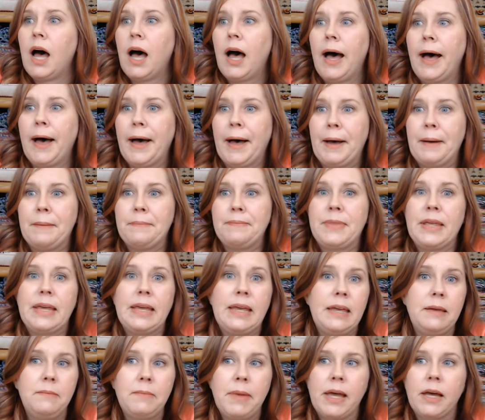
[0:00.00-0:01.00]
um, the
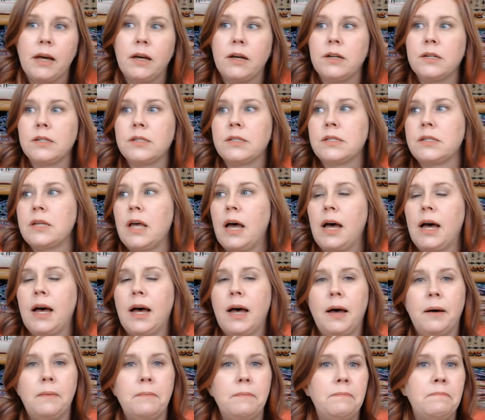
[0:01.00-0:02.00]
emails,
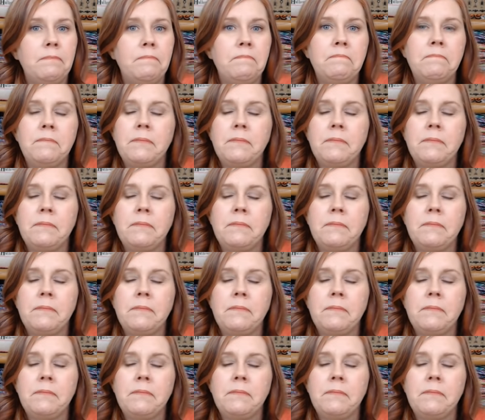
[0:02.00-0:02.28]
um,